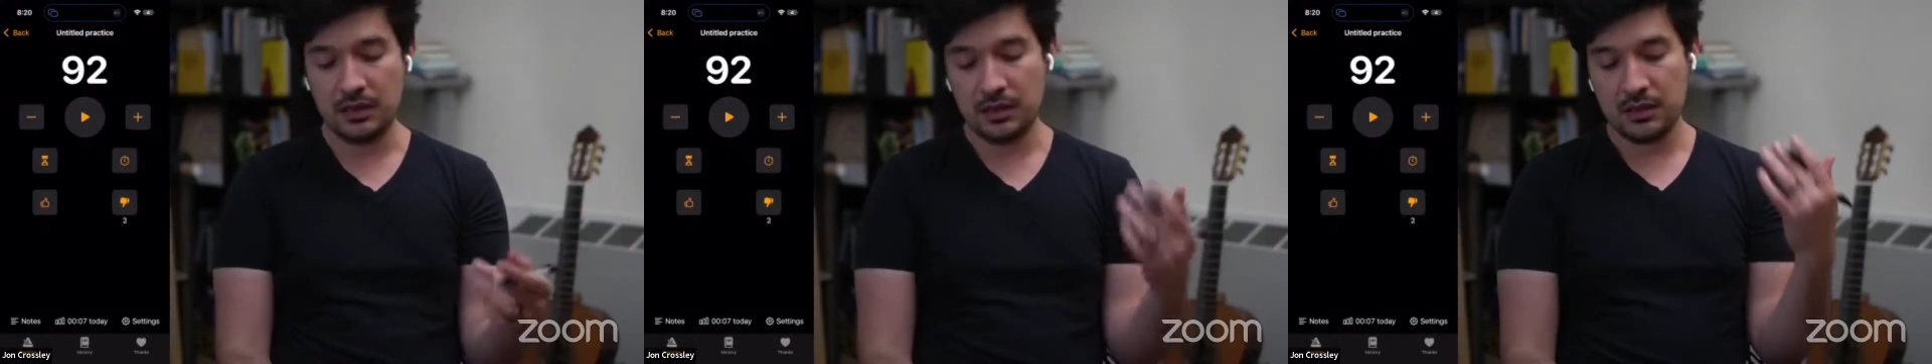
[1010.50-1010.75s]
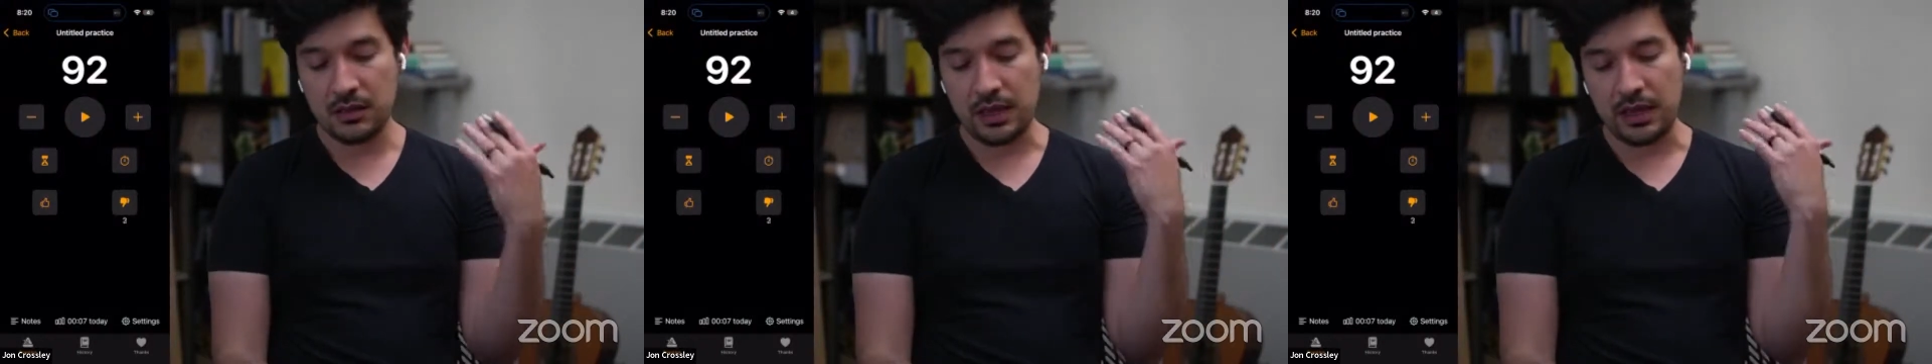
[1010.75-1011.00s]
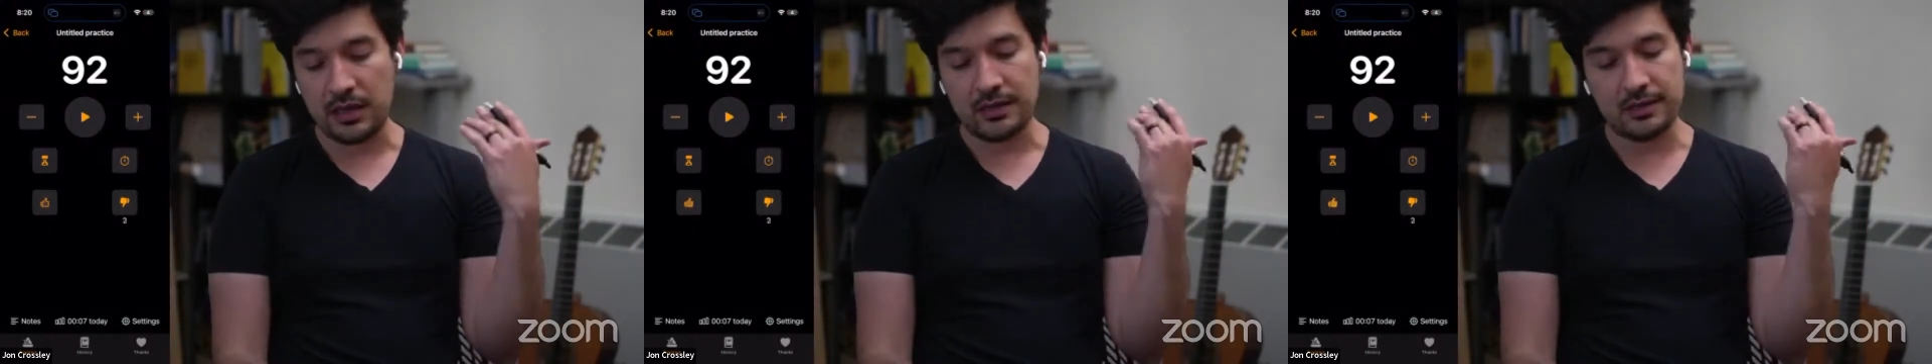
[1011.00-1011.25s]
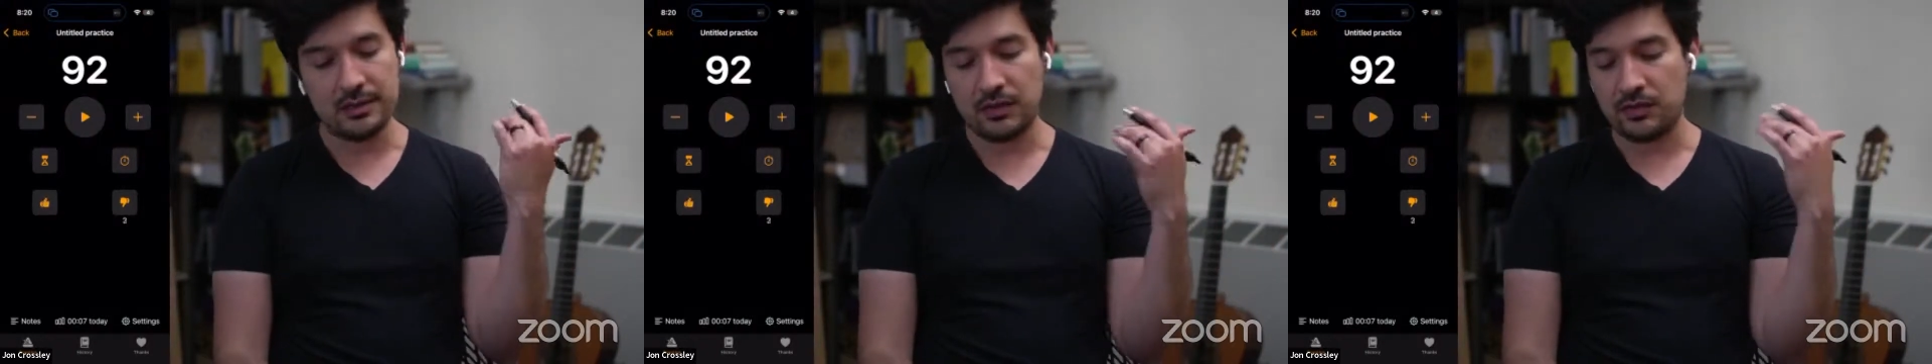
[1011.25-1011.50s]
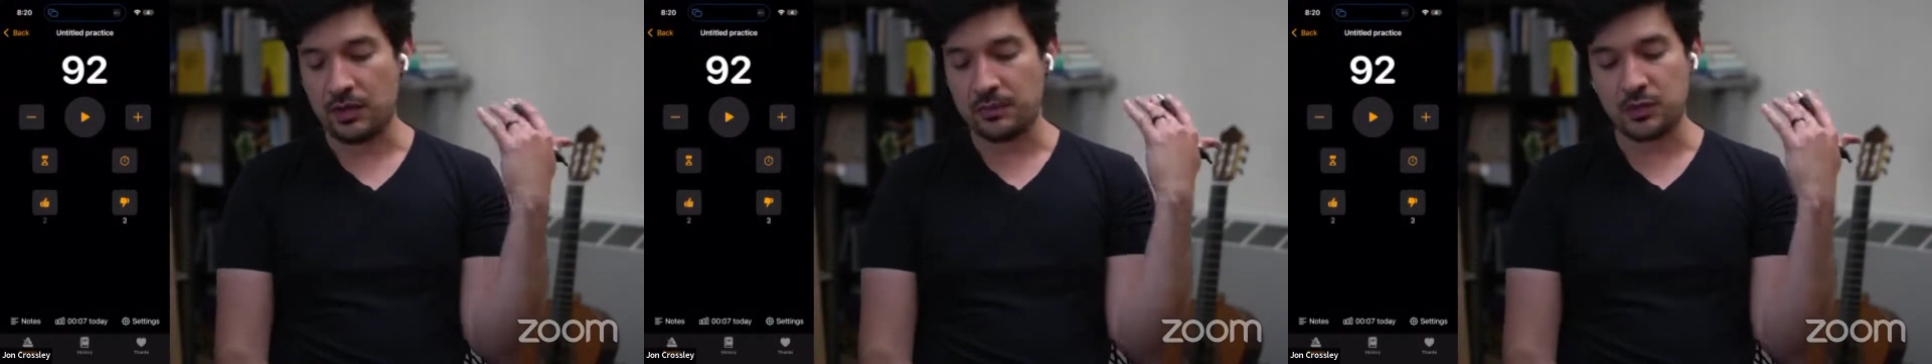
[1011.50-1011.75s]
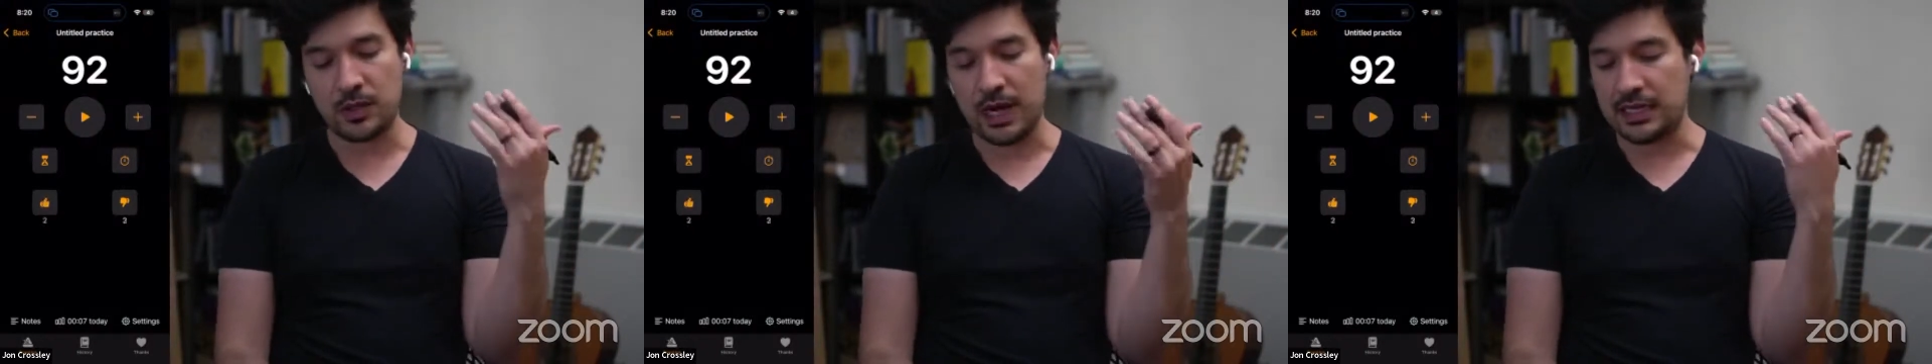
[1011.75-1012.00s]
Like, so I'm
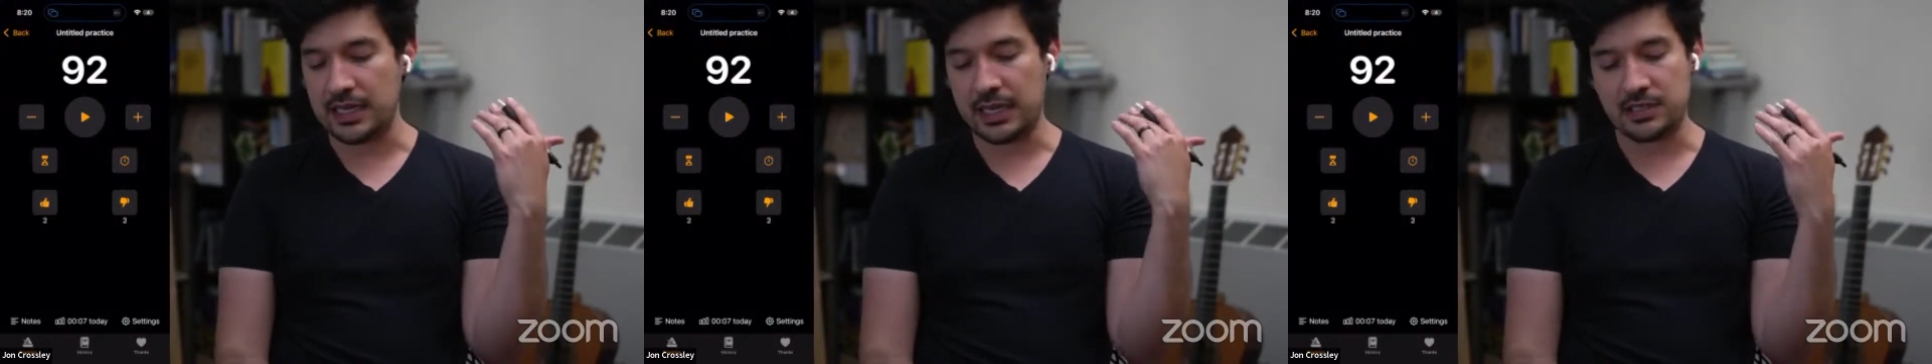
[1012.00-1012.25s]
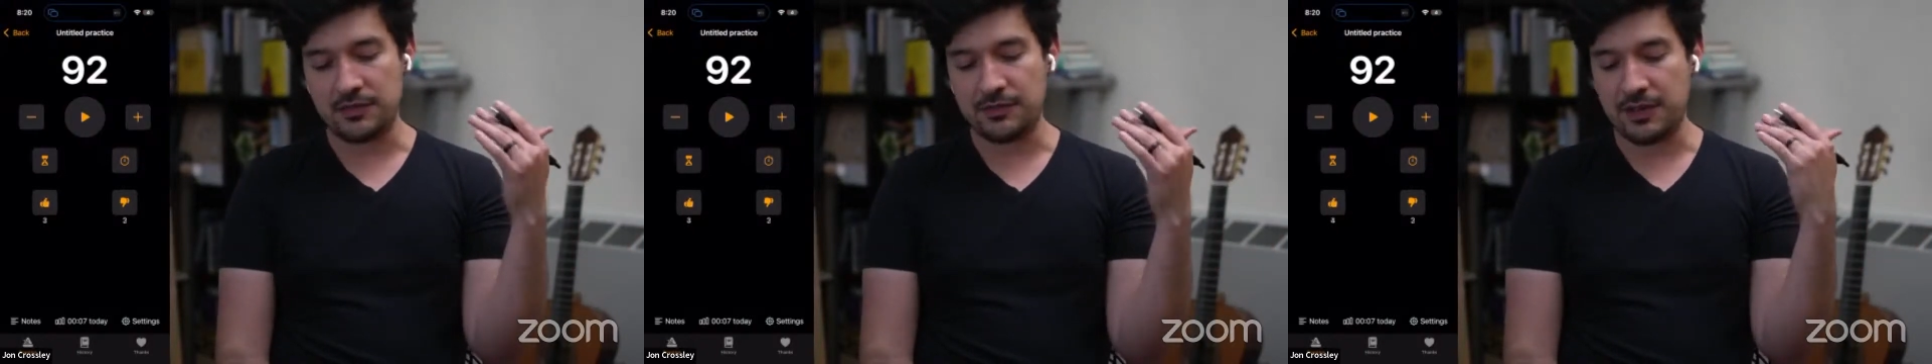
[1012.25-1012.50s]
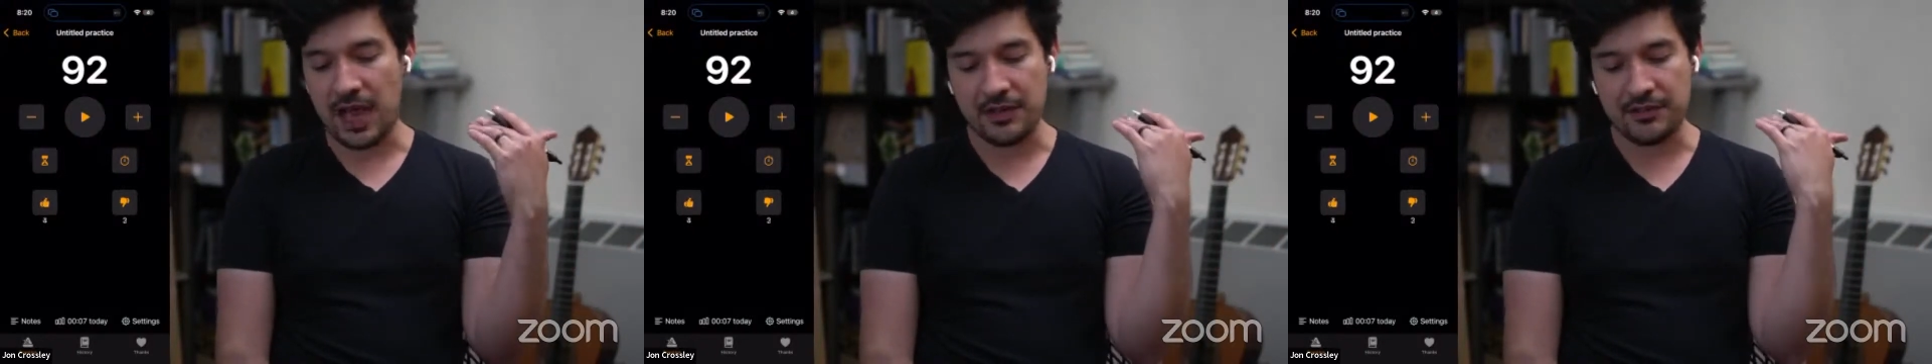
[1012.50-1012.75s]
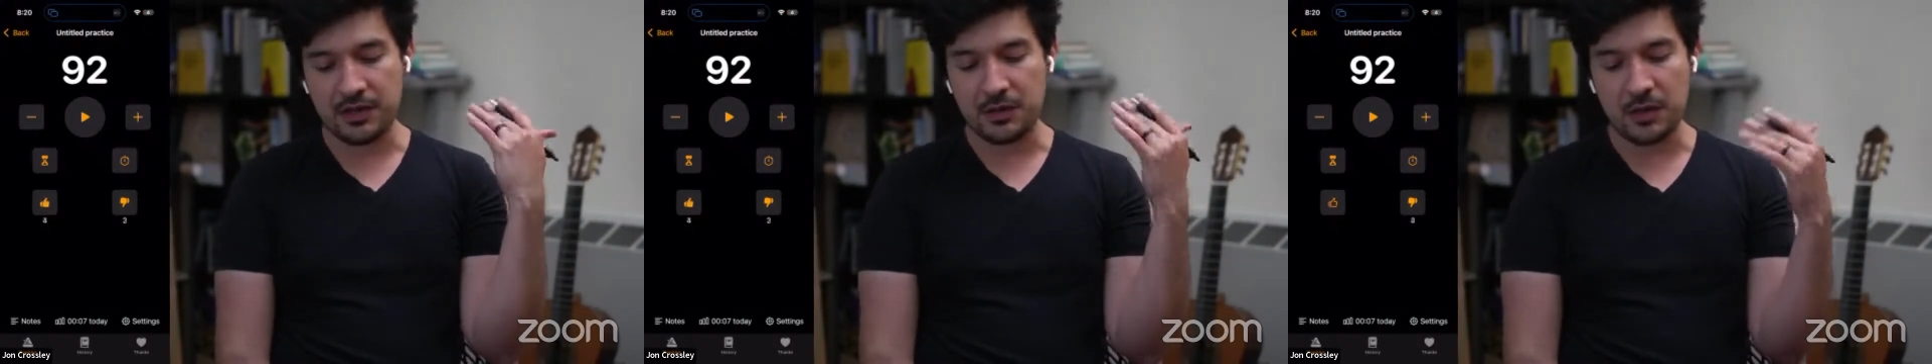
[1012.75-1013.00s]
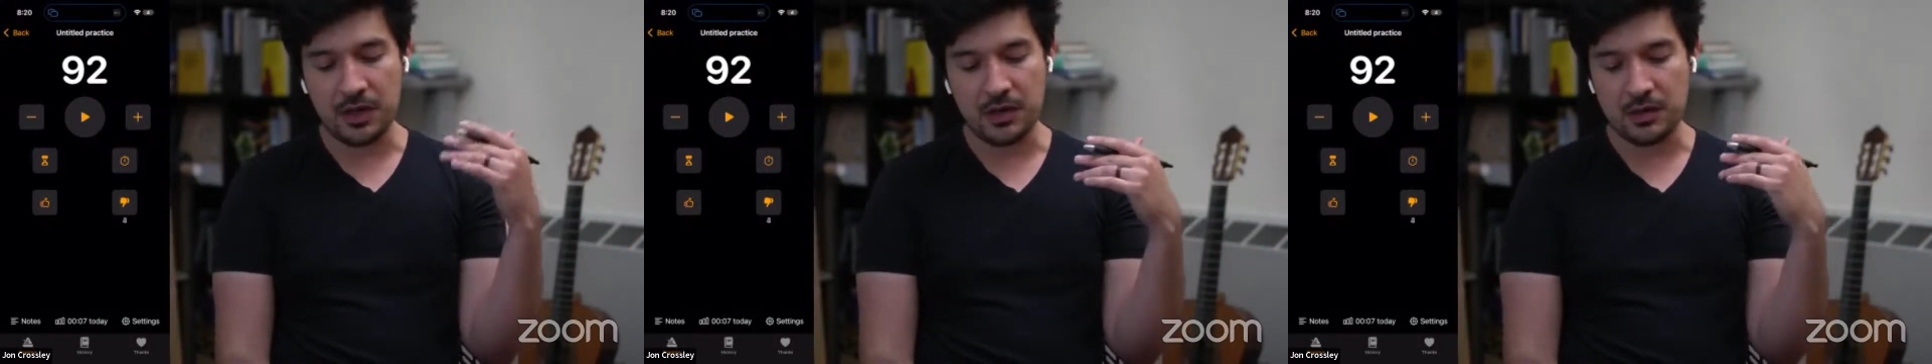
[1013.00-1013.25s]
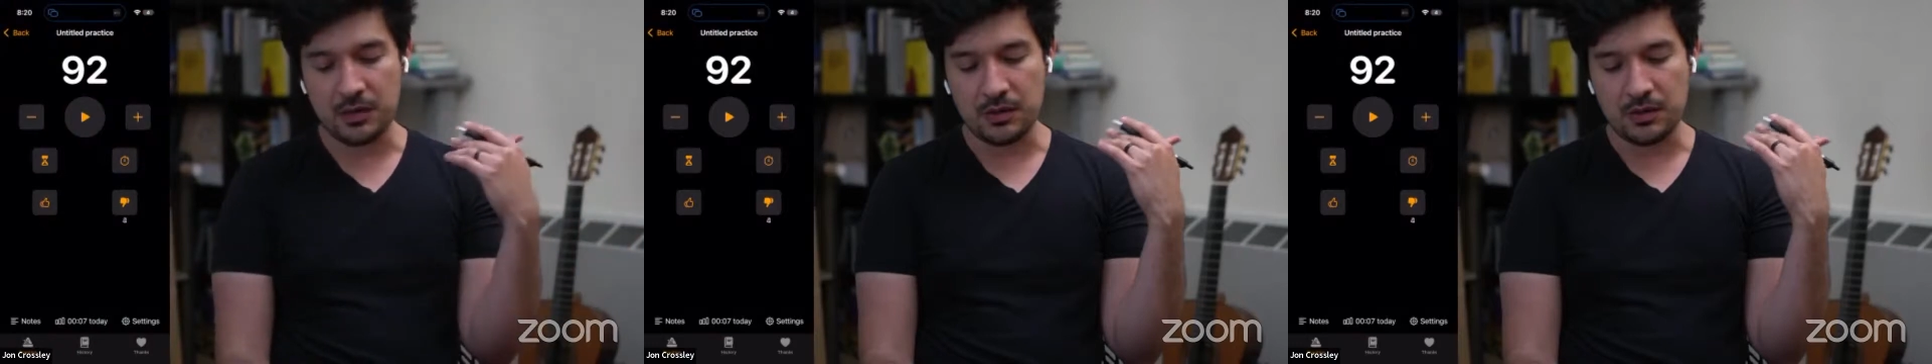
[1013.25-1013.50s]
trying to get to 5 in a
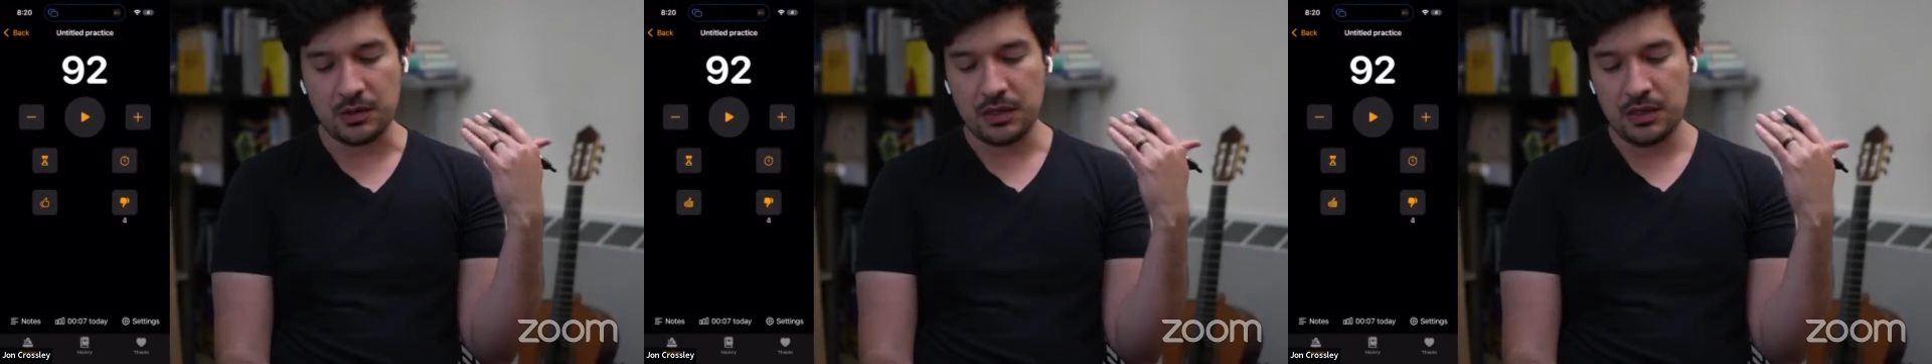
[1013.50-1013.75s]
row,